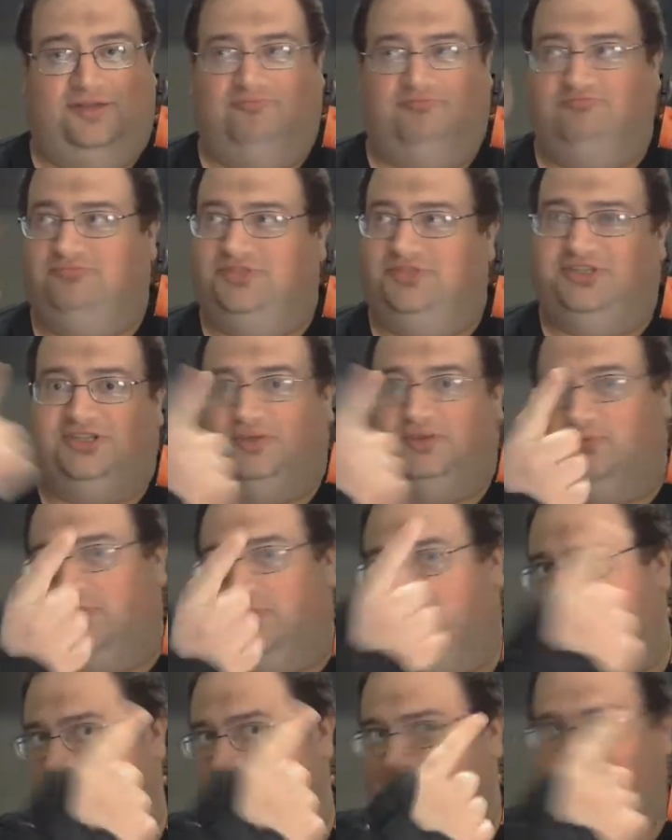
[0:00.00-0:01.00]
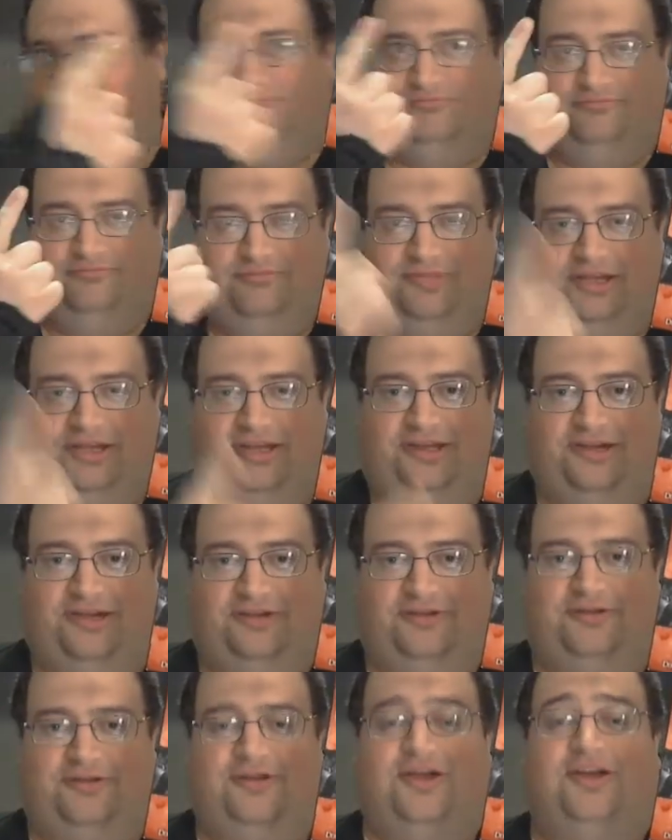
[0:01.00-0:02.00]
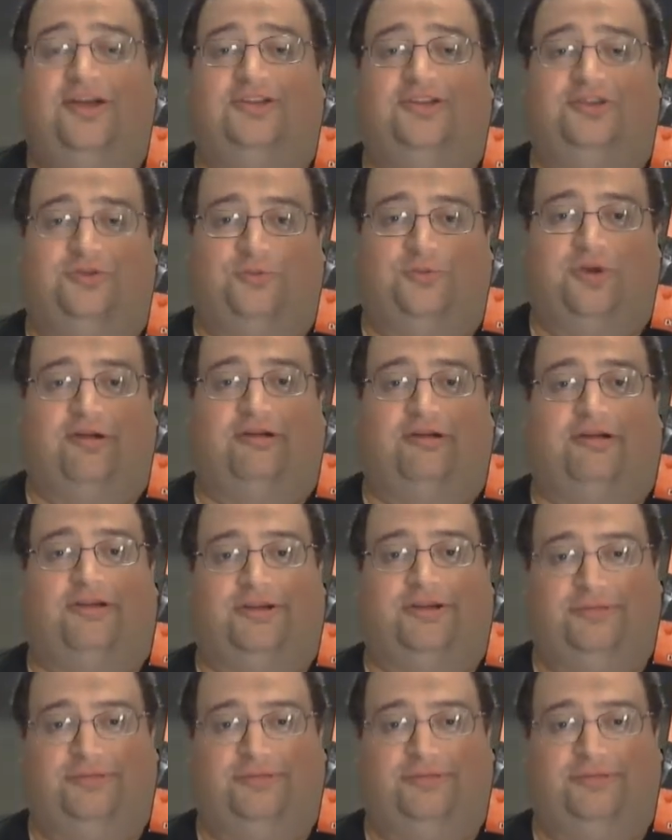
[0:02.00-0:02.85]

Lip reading: somewhere here to where